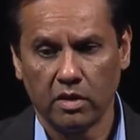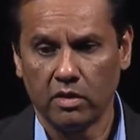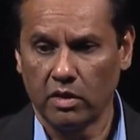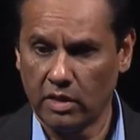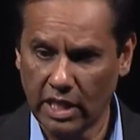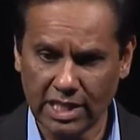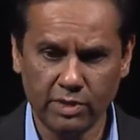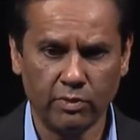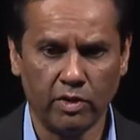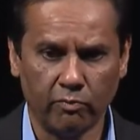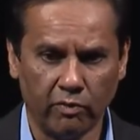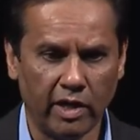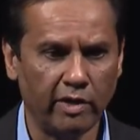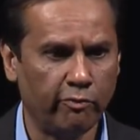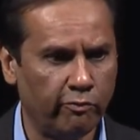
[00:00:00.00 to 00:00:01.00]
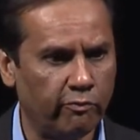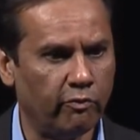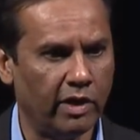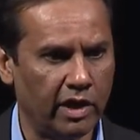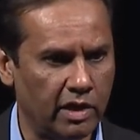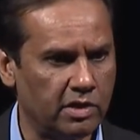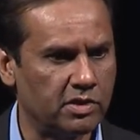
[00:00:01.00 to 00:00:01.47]
that's where
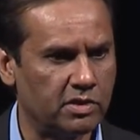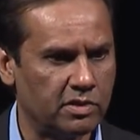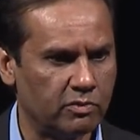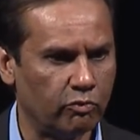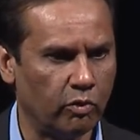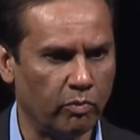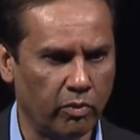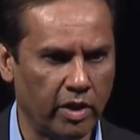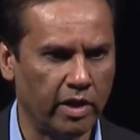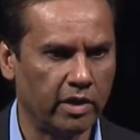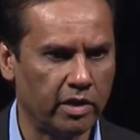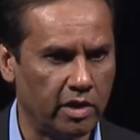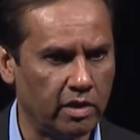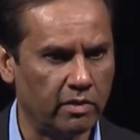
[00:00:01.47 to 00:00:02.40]
wireless will play a